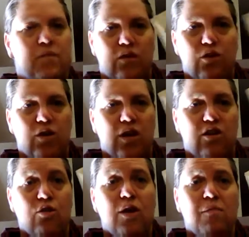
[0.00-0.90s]
You
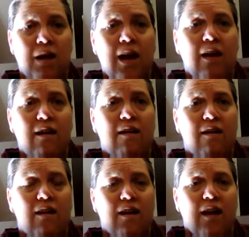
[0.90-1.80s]
can make
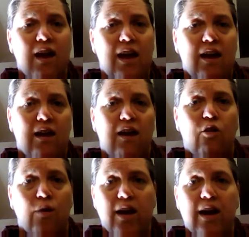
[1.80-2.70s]
a
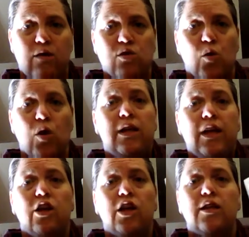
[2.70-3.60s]
great household
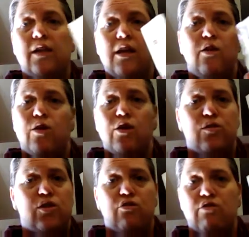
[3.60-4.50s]
cleaner that you can
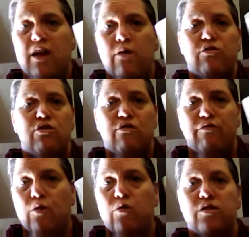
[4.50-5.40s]
use on your counters and your
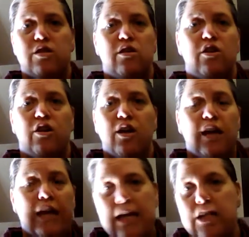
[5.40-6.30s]
floors and your
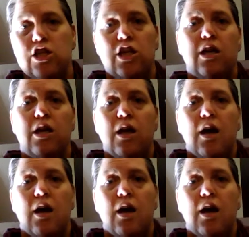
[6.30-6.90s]
kitchen,